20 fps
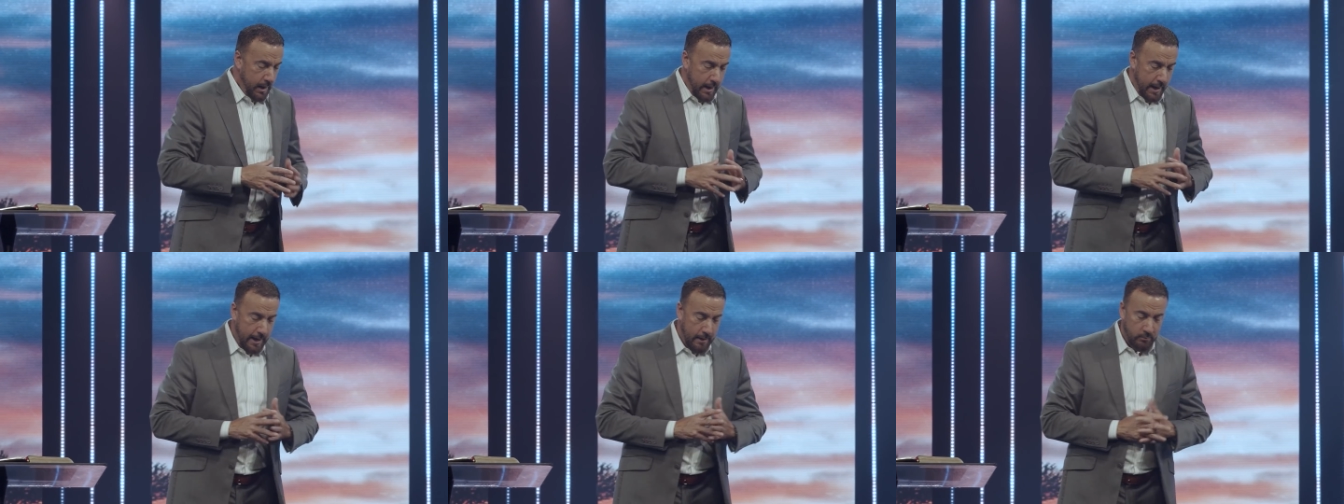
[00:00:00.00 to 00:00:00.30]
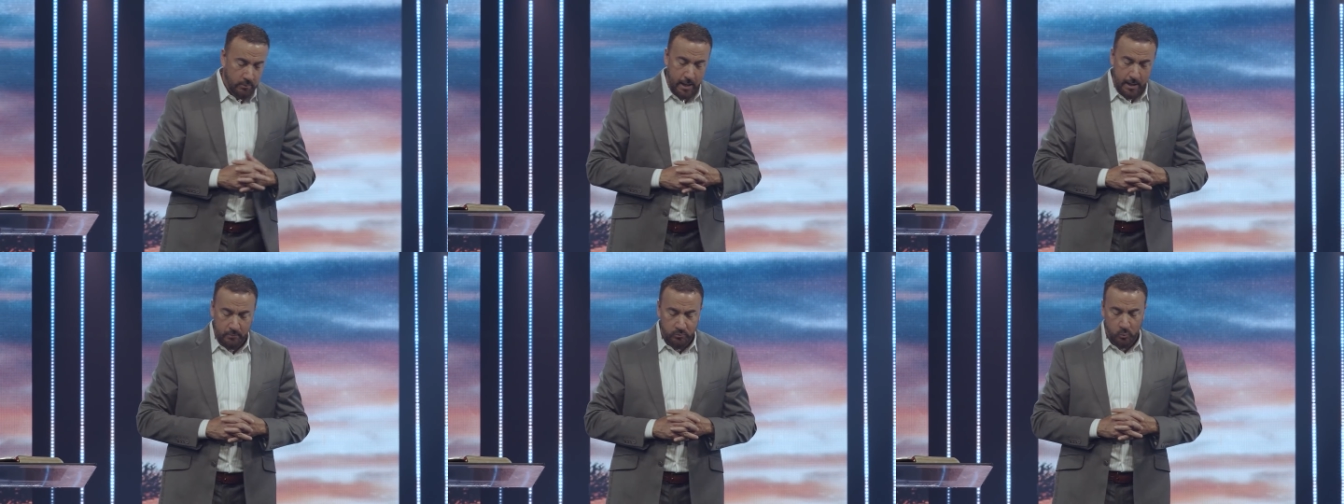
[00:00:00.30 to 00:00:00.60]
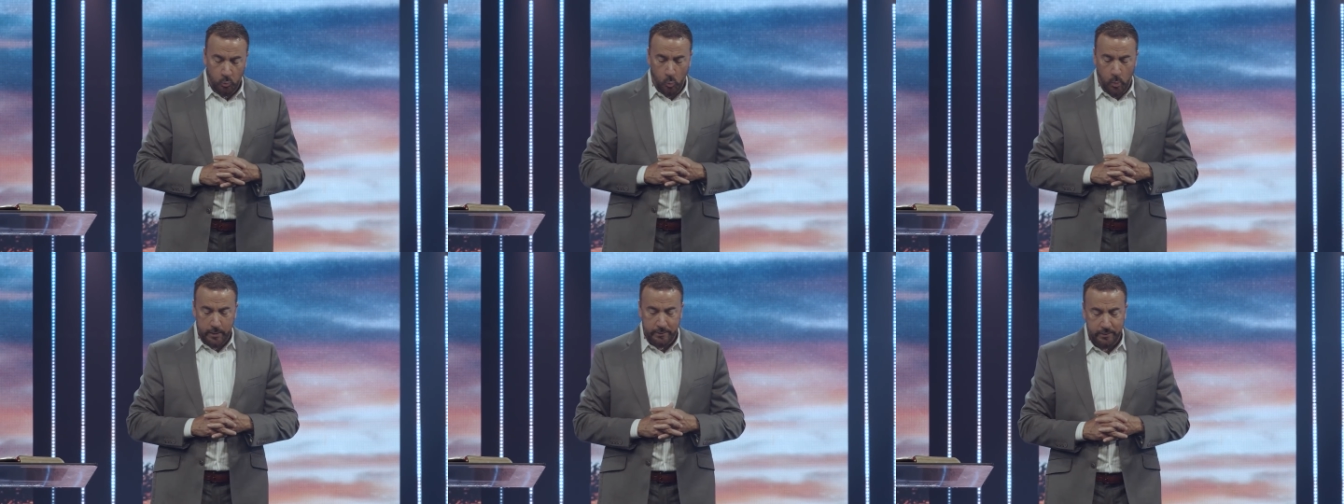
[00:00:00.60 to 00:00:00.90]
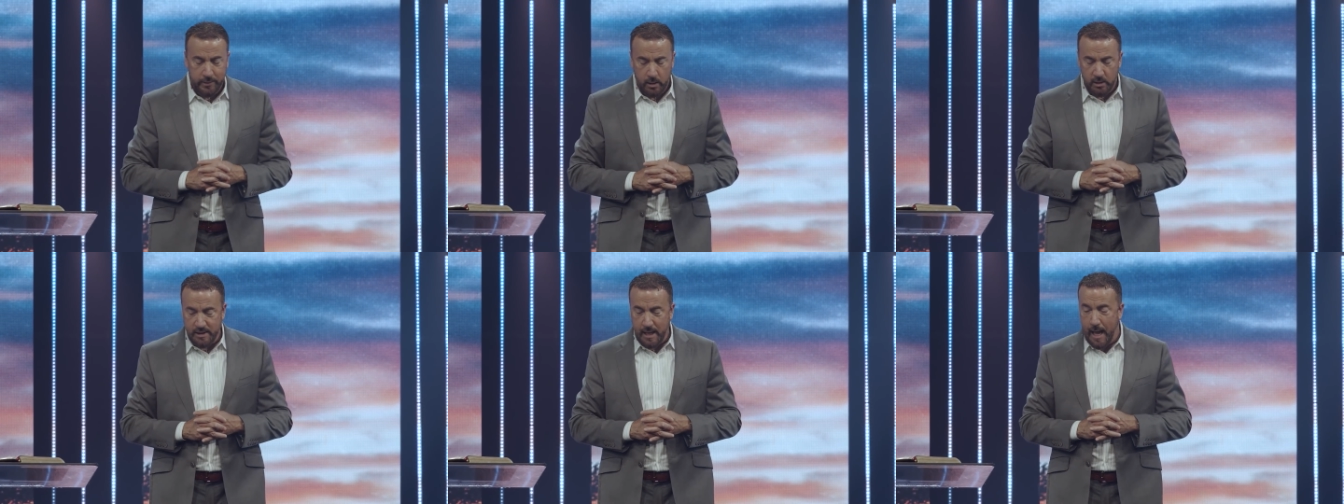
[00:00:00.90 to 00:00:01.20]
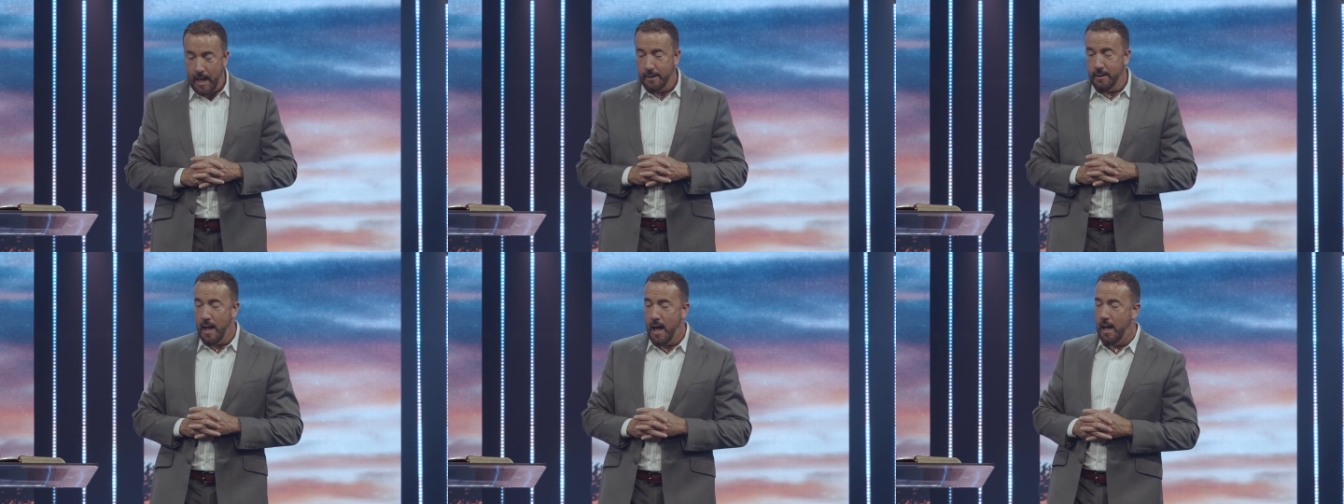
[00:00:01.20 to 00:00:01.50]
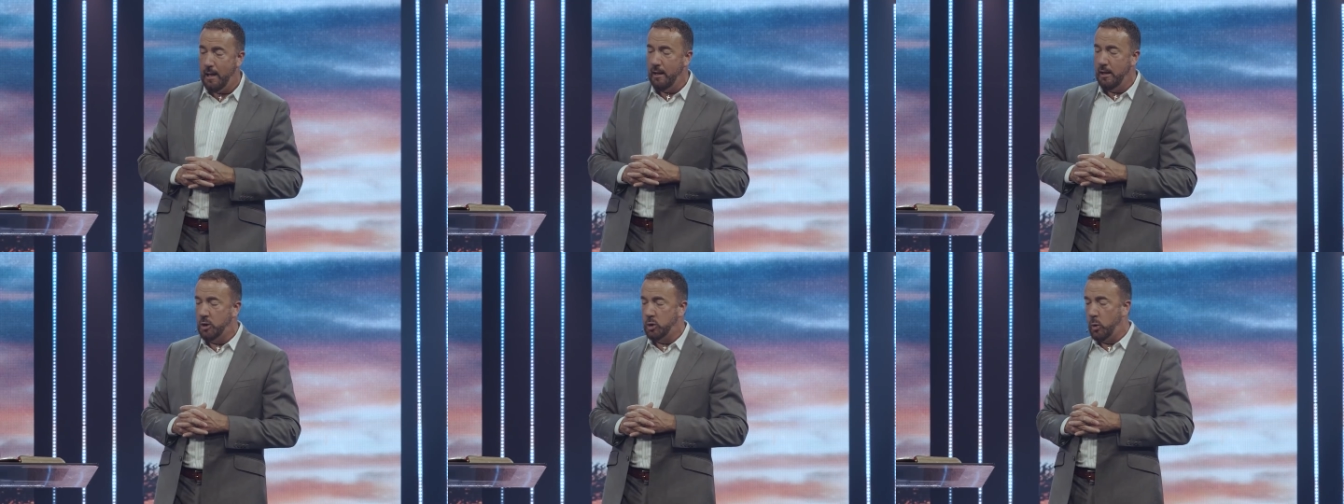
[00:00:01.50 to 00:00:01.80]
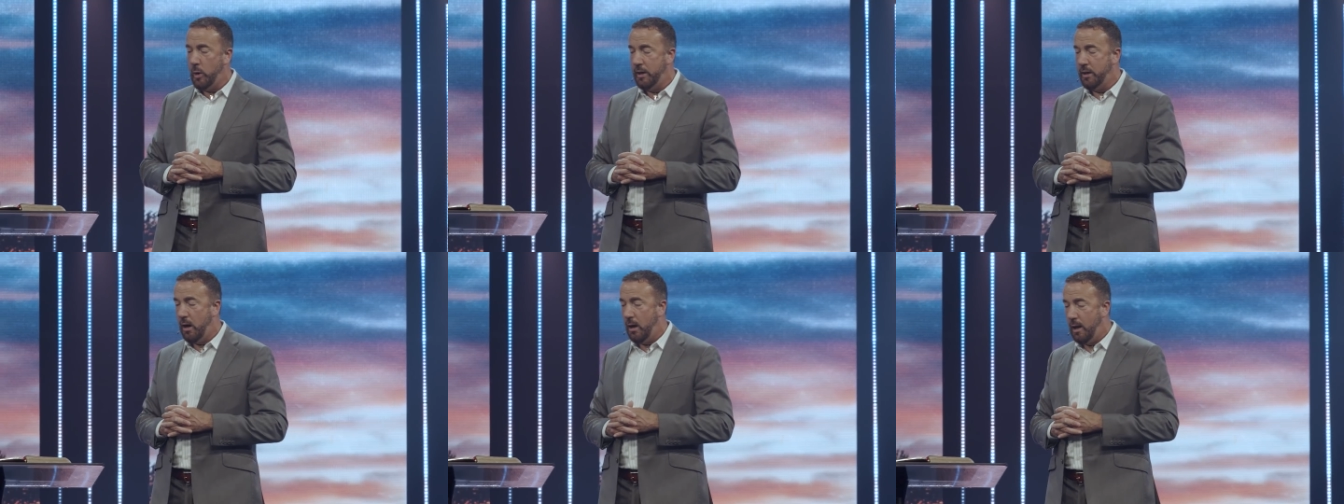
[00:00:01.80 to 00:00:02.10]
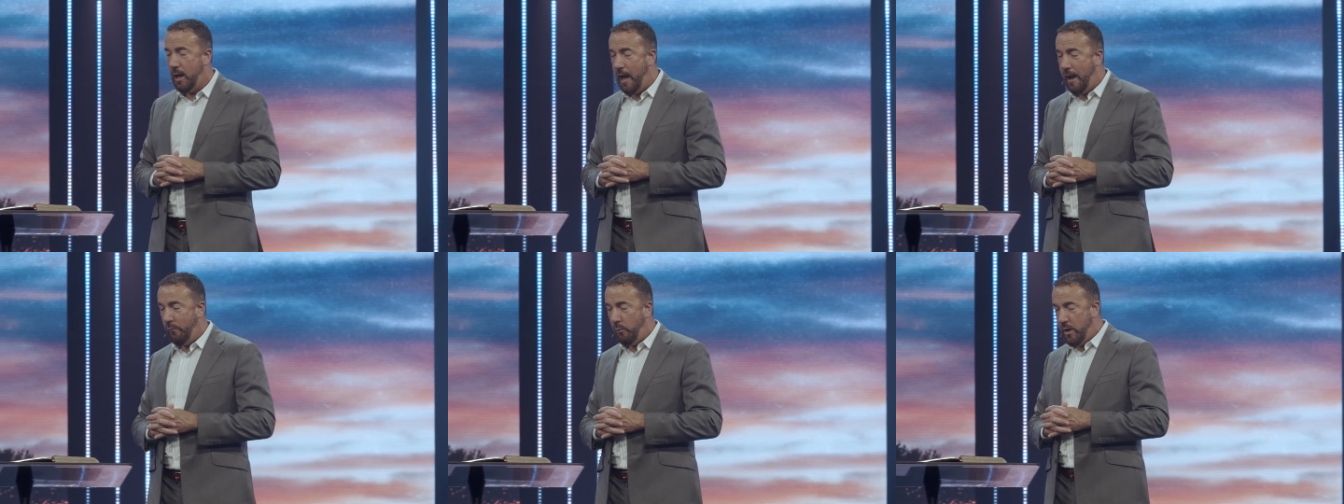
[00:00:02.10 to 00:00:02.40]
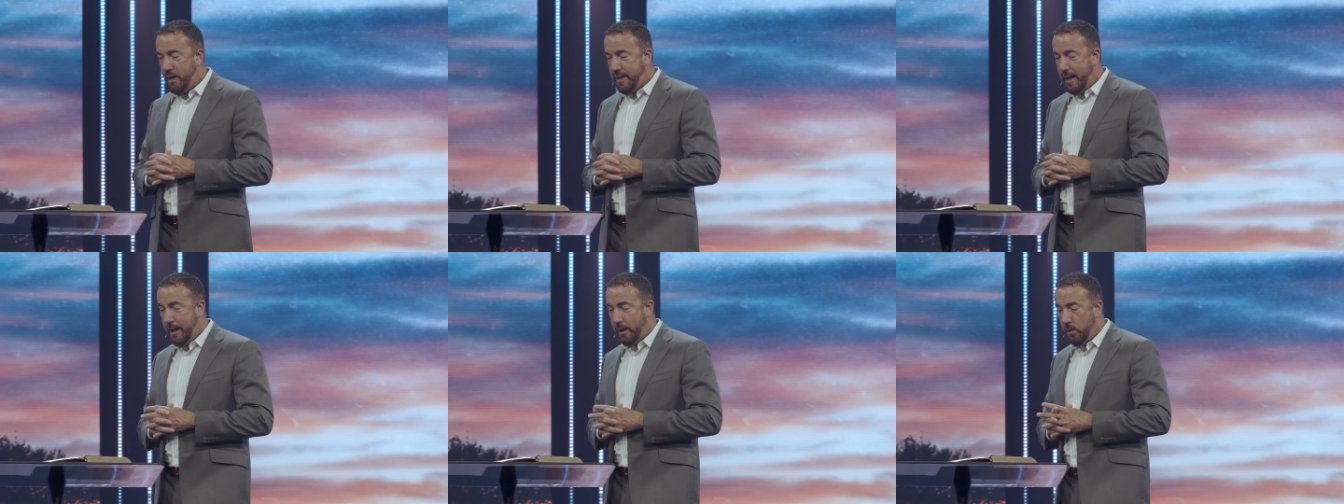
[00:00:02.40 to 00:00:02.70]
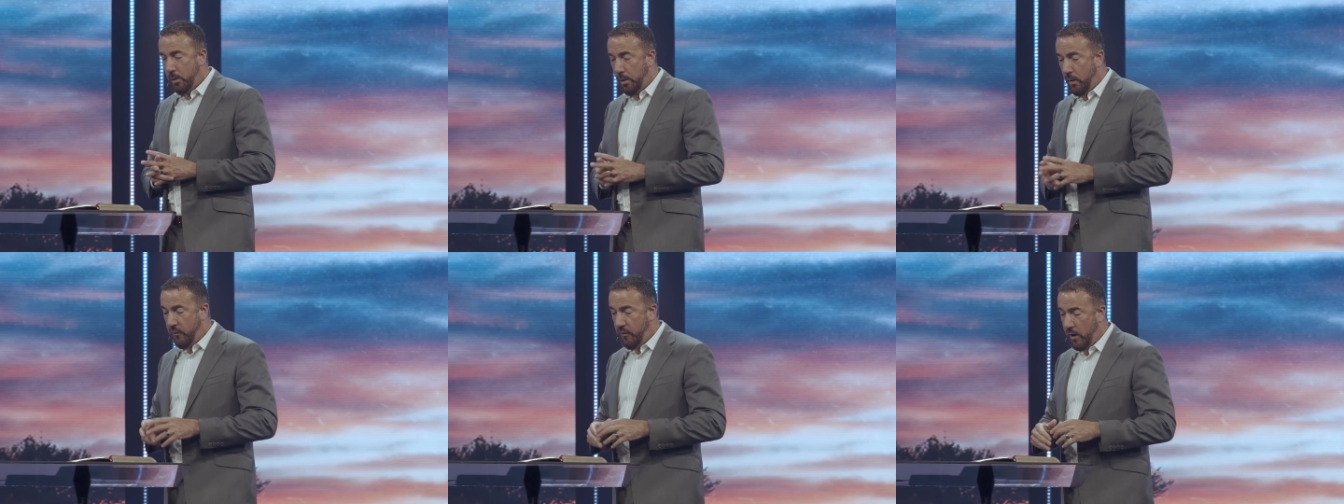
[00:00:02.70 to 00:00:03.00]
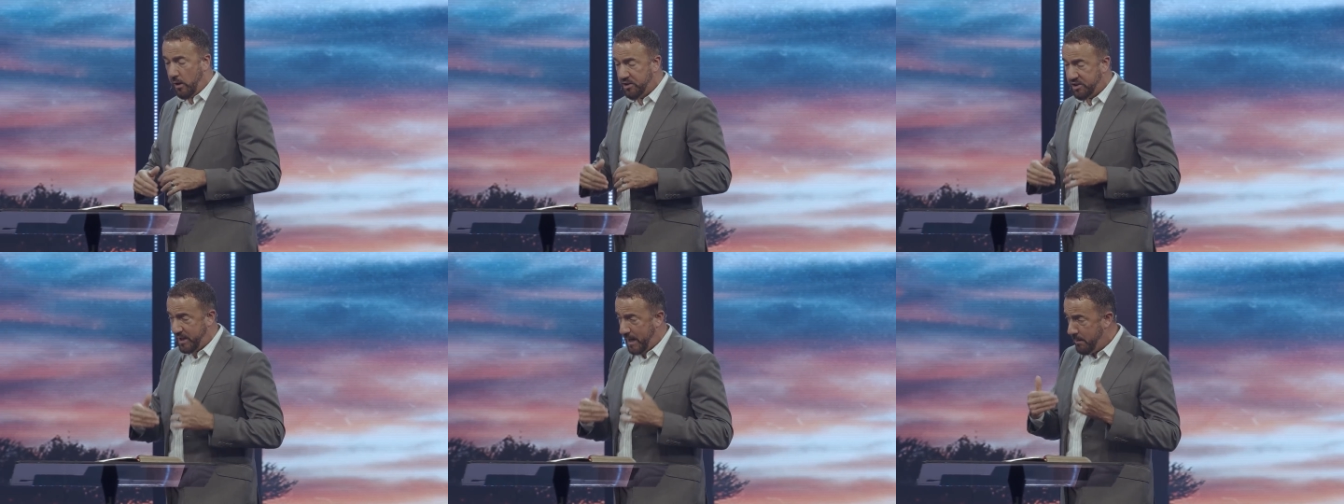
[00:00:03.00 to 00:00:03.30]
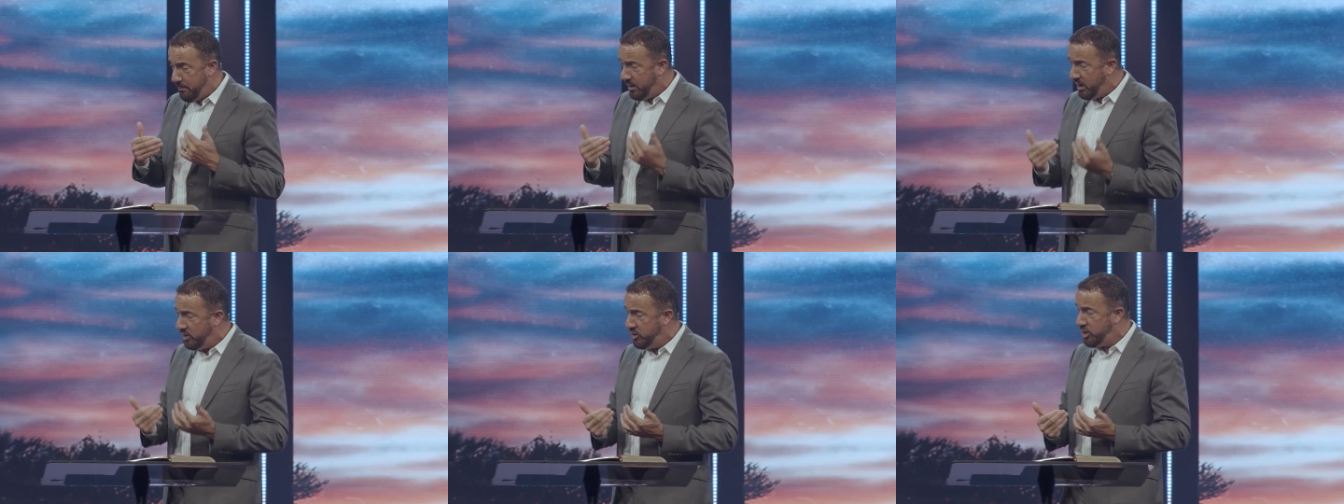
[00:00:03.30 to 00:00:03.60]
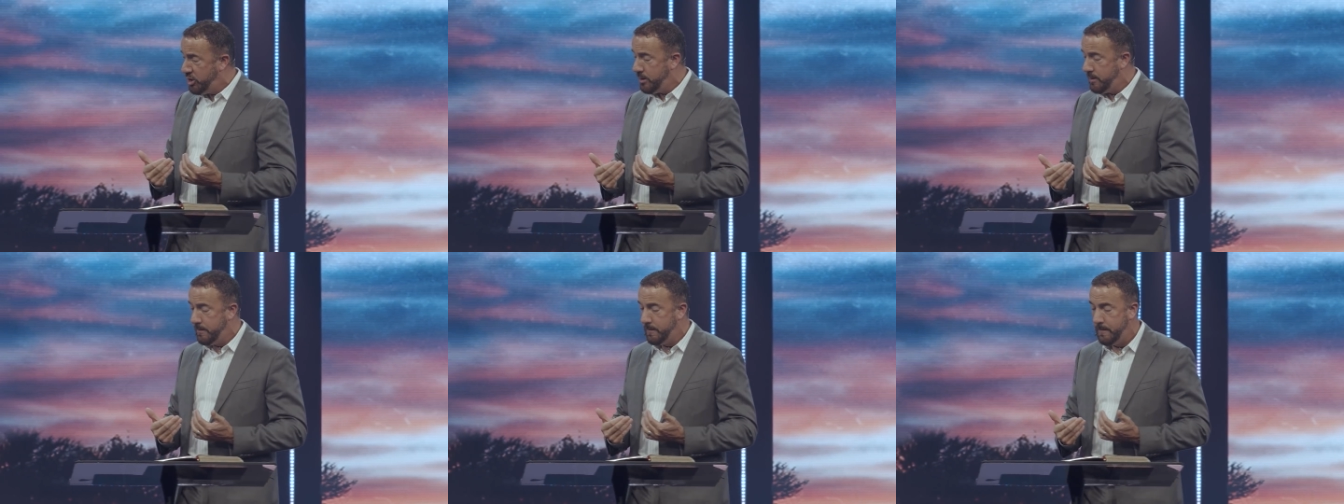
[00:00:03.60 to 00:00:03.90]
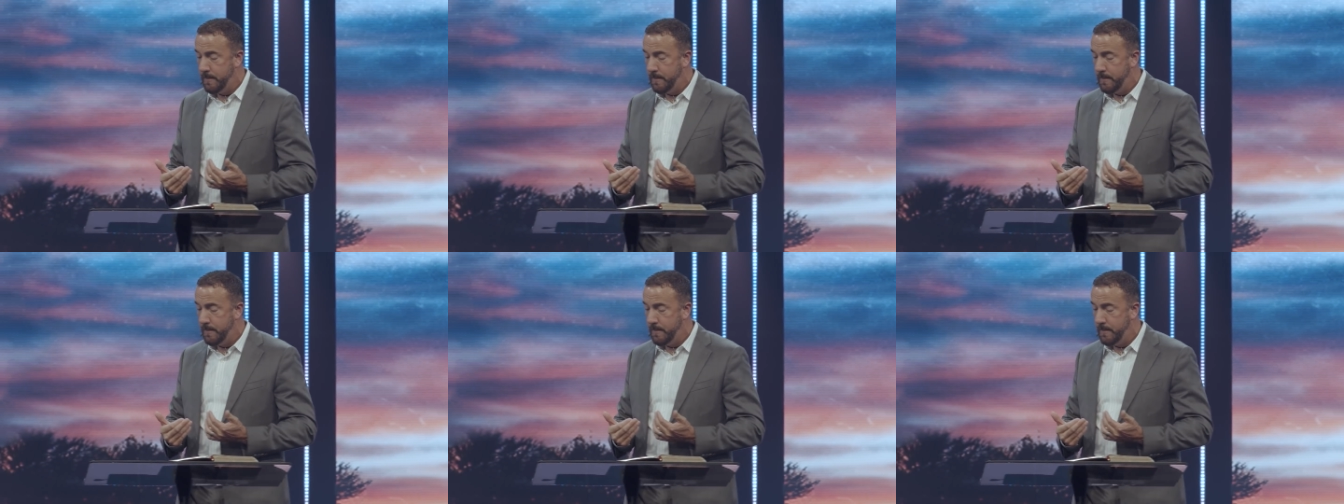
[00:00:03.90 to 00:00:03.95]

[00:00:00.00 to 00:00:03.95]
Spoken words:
And when there's idolatry in our life, we take on a false image.